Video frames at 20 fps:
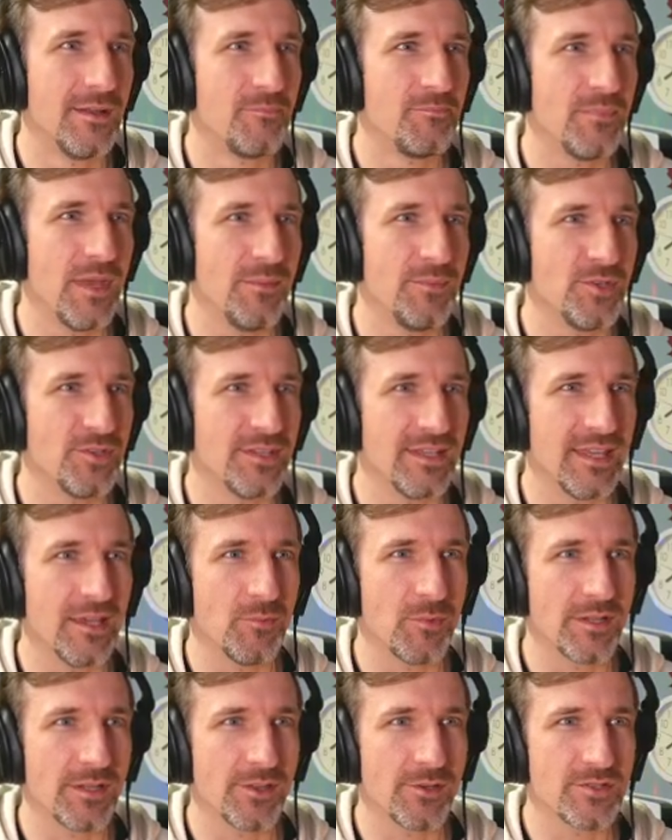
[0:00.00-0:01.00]
Maybe you could get
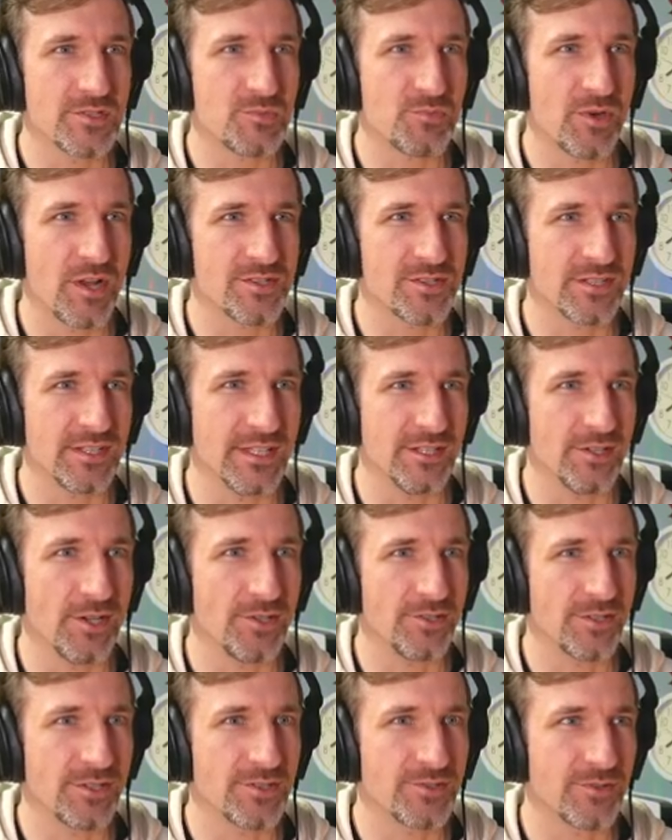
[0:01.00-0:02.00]
one of those Project
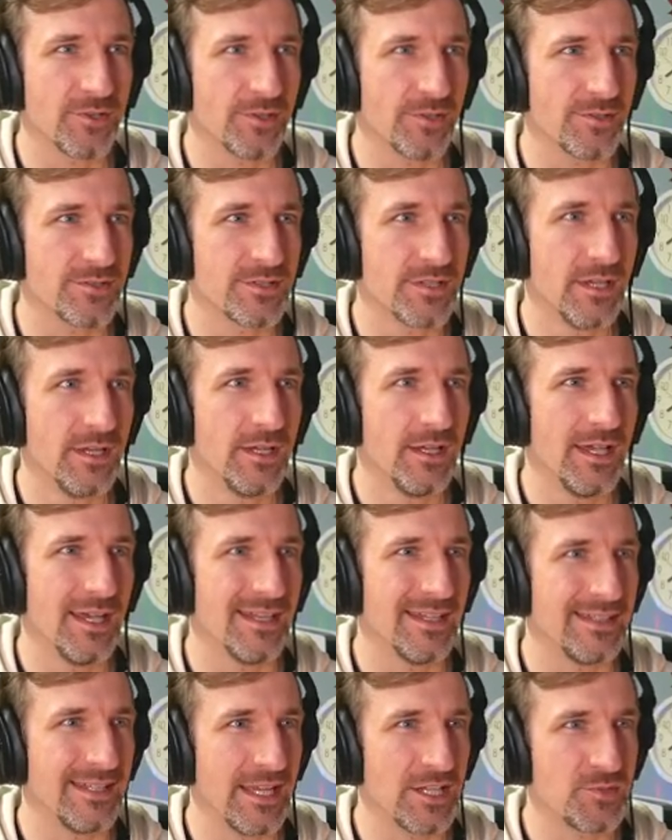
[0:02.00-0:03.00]
Leonardo controllers and
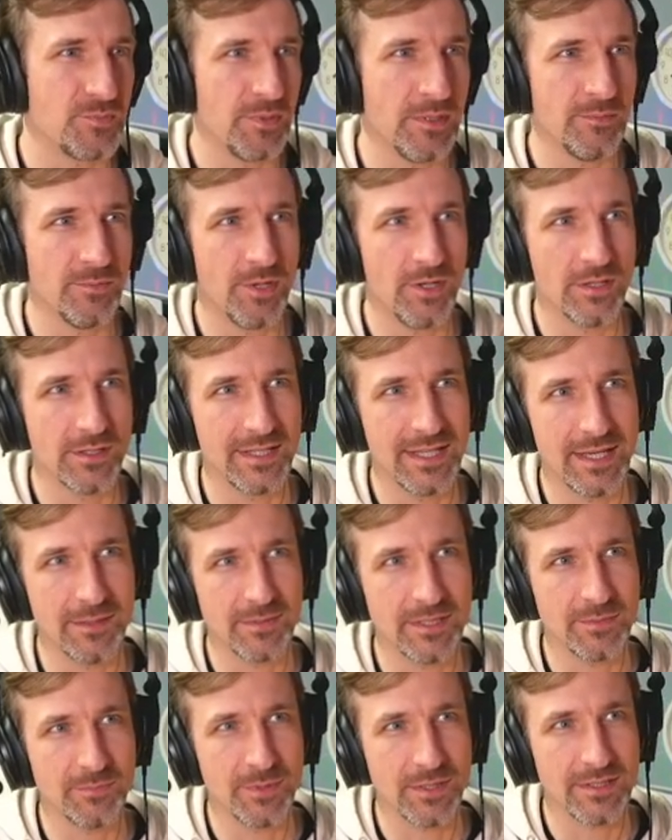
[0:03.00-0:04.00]
attach pinball
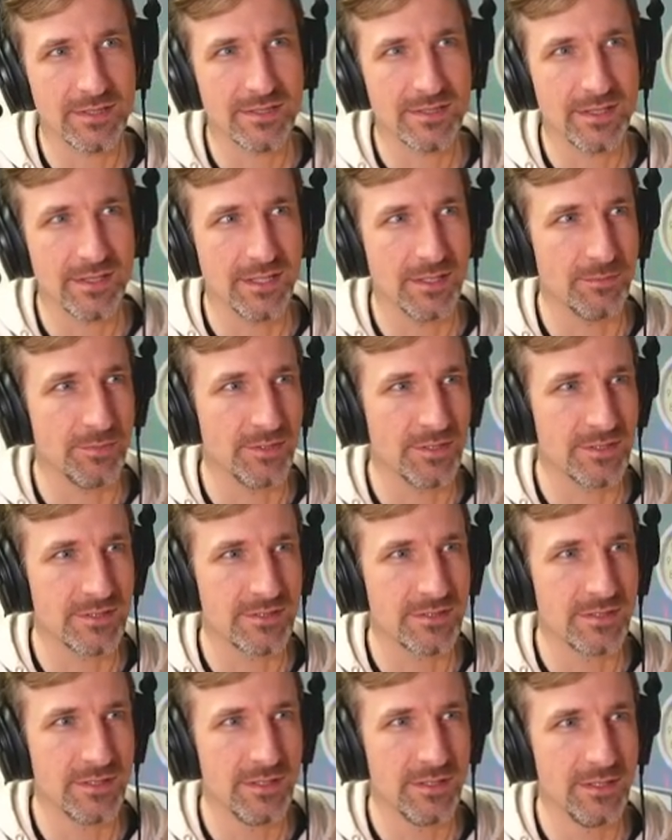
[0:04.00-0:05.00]
cabinet buttons to the
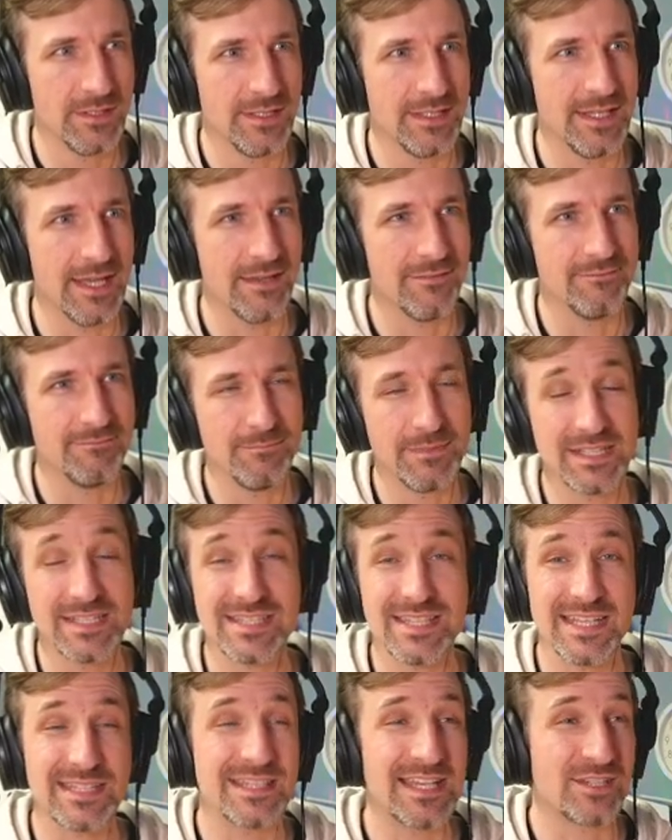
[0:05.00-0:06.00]
inputs. Yeah, because
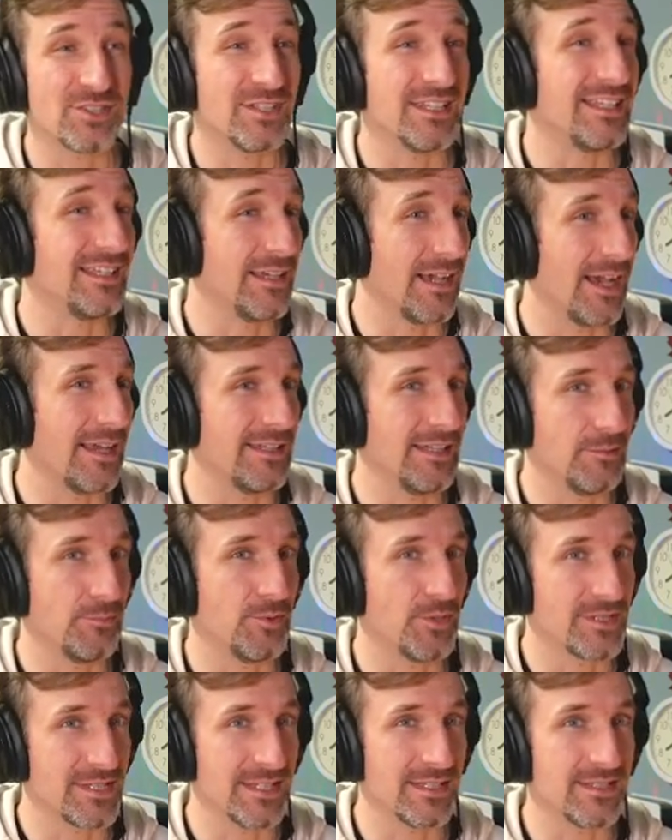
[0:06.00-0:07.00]
that's actually got
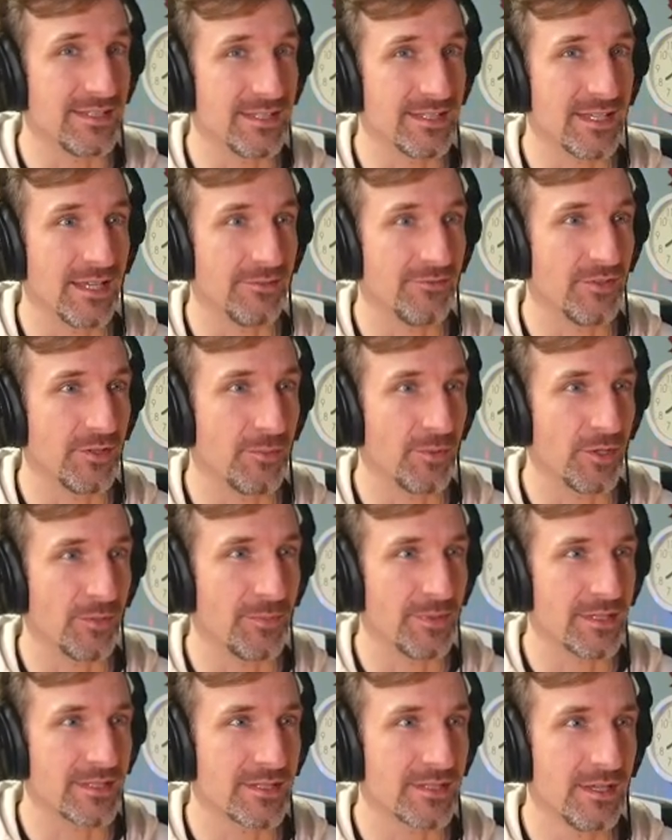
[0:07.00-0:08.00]
inputs that's designed for the
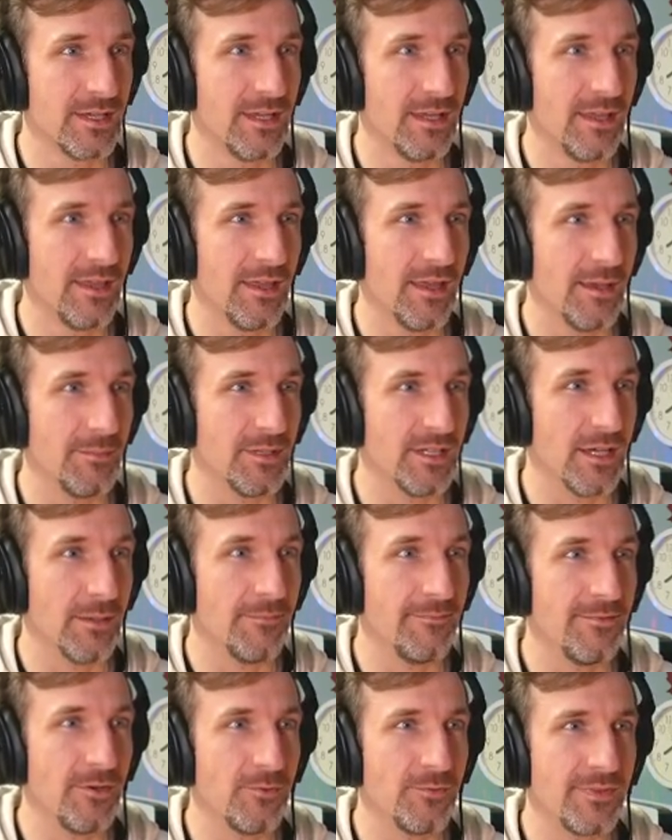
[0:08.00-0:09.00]
purpose. I'm gonna
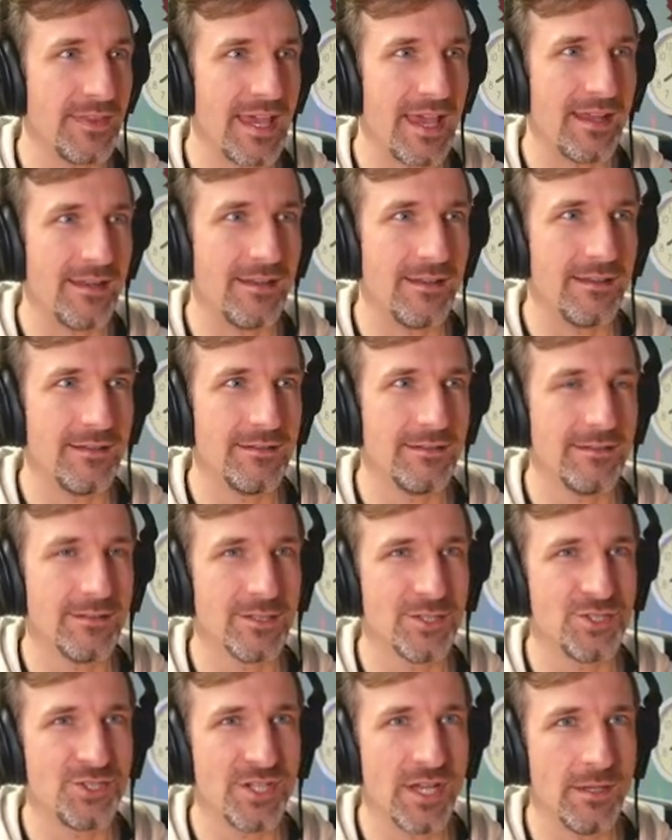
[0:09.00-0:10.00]
upvote that.
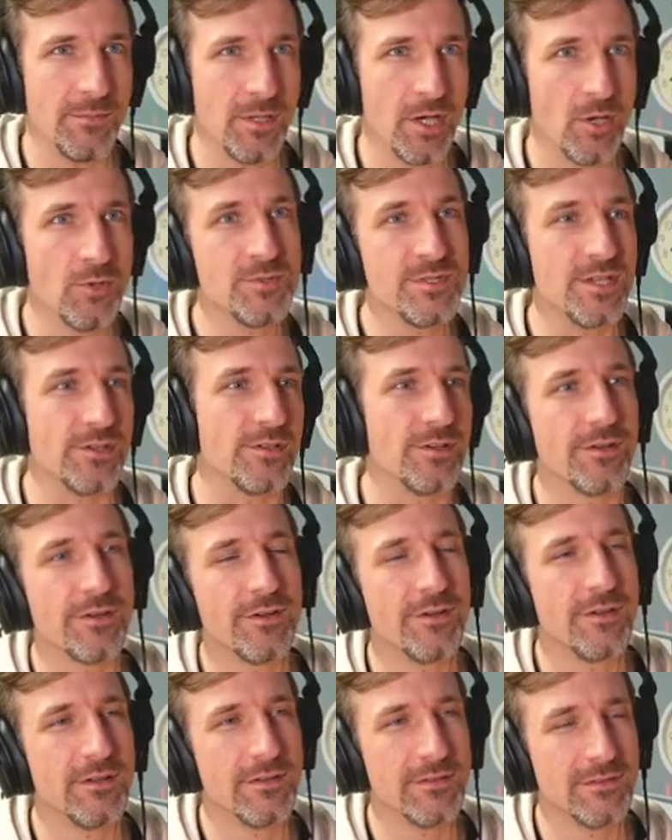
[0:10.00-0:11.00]
Good job, Hoser.
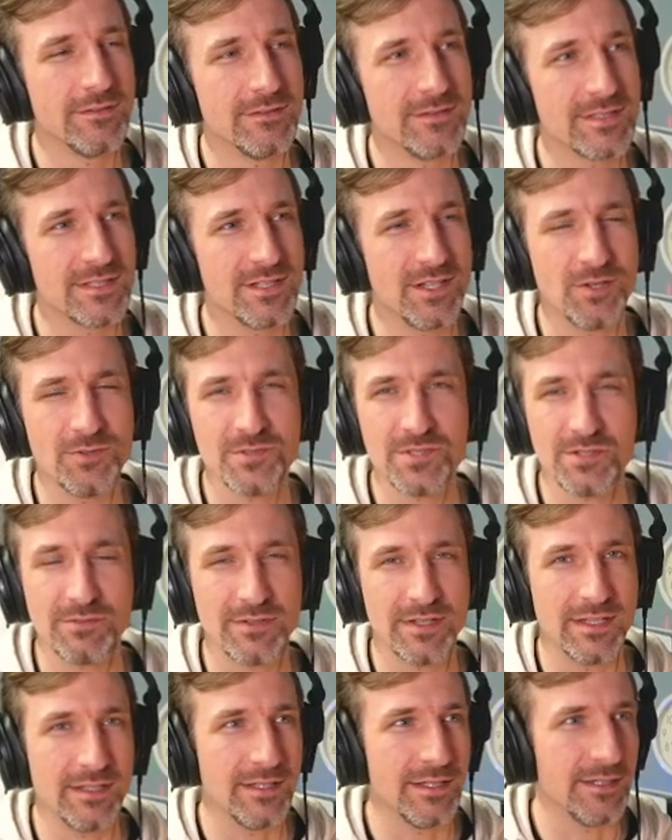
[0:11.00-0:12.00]
Isn't Hoser
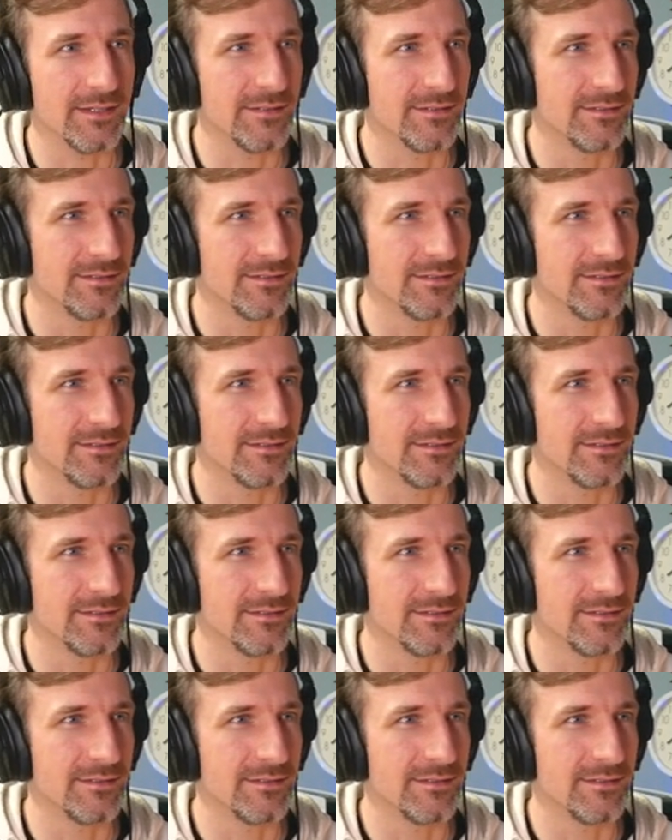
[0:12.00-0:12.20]
a... Uh...